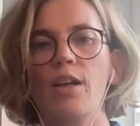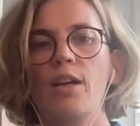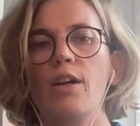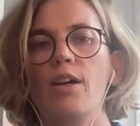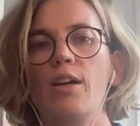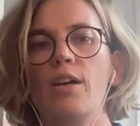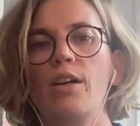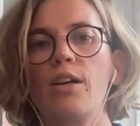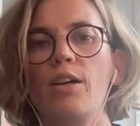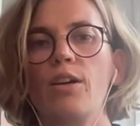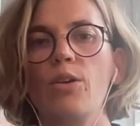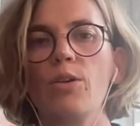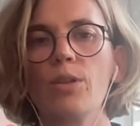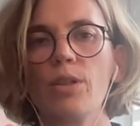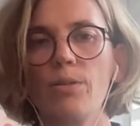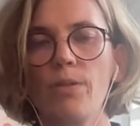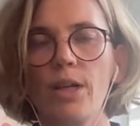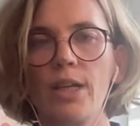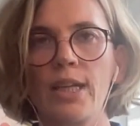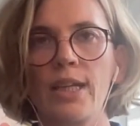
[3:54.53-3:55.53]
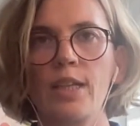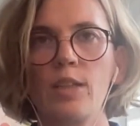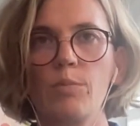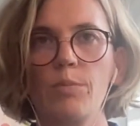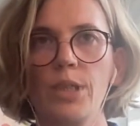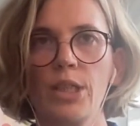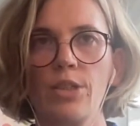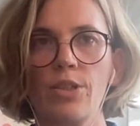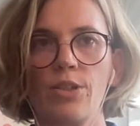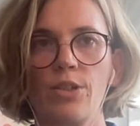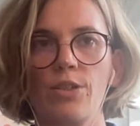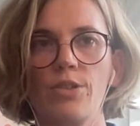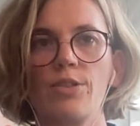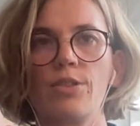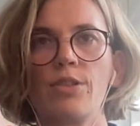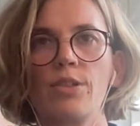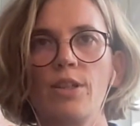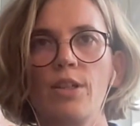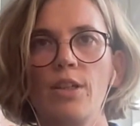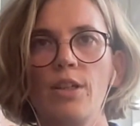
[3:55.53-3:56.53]
On the one hand,
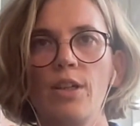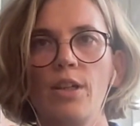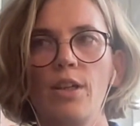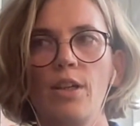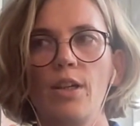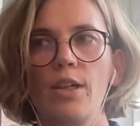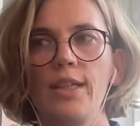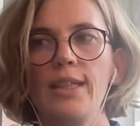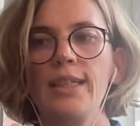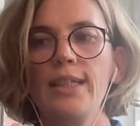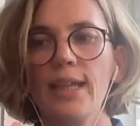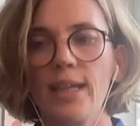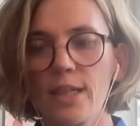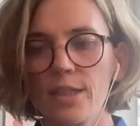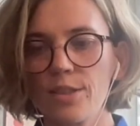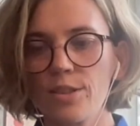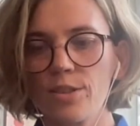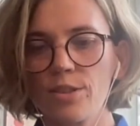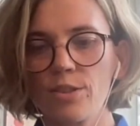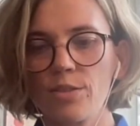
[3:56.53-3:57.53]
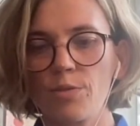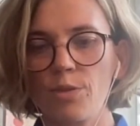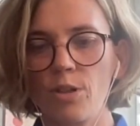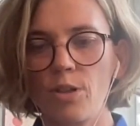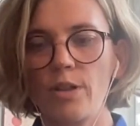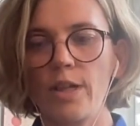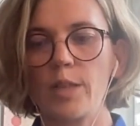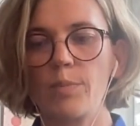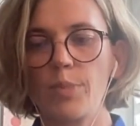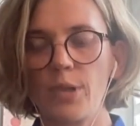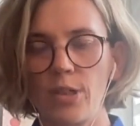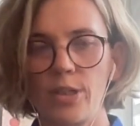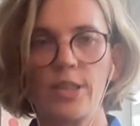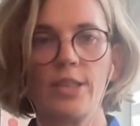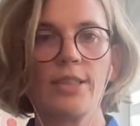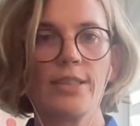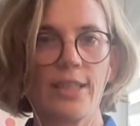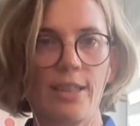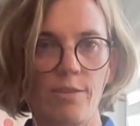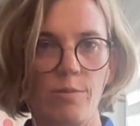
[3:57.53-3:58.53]
because yes, far-right
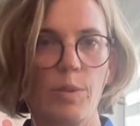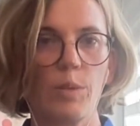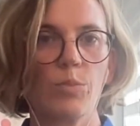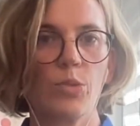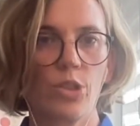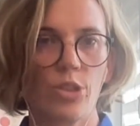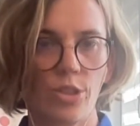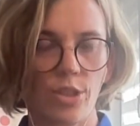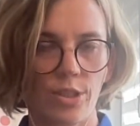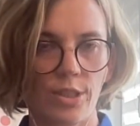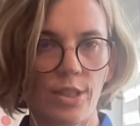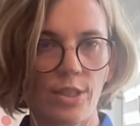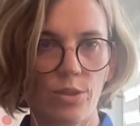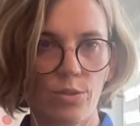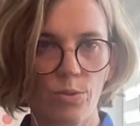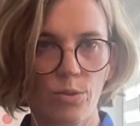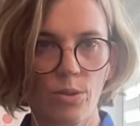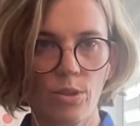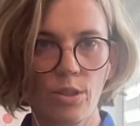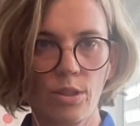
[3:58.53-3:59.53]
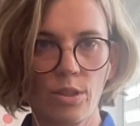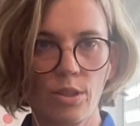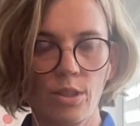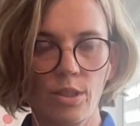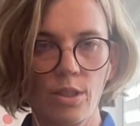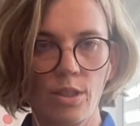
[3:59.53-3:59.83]
parties have been more successful.